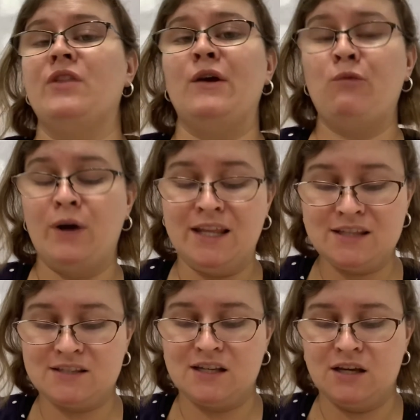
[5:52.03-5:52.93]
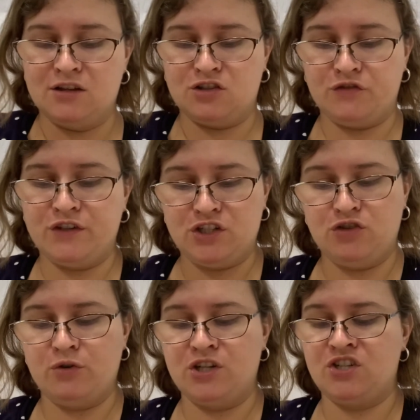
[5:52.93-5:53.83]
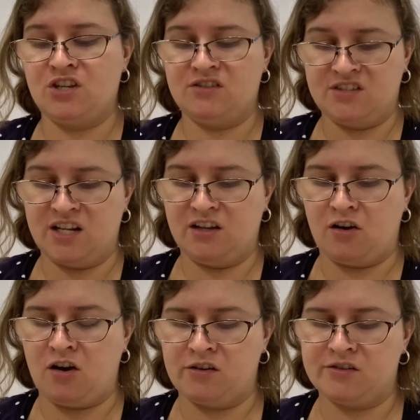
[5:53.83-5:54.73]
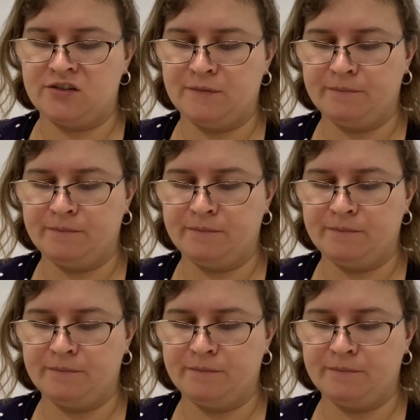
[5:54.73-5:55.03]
They went to the Jewish synagogues.